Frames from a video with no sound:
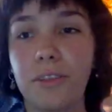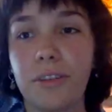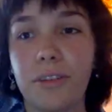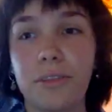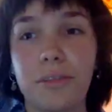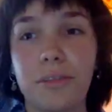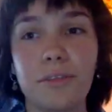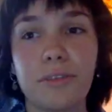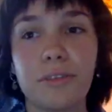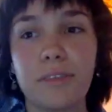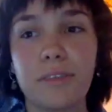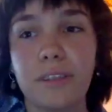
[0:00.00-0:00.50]

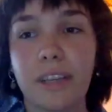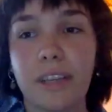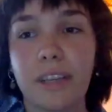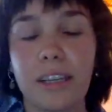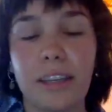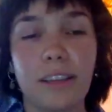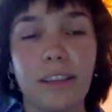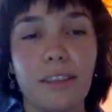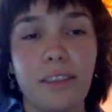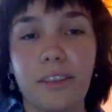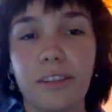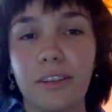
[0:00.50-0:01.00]
those
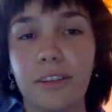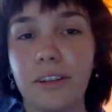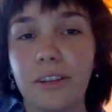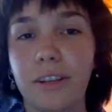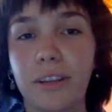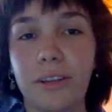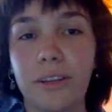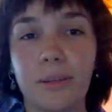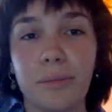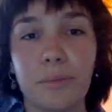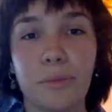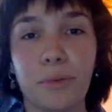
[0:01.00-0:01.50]
like
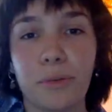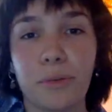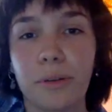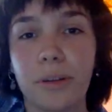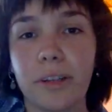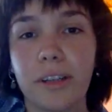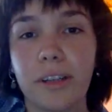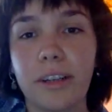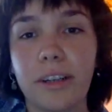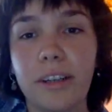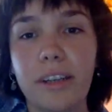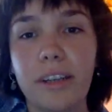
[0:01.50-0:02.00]
30 or
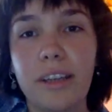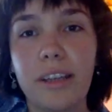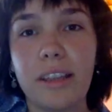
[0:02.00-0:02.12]
more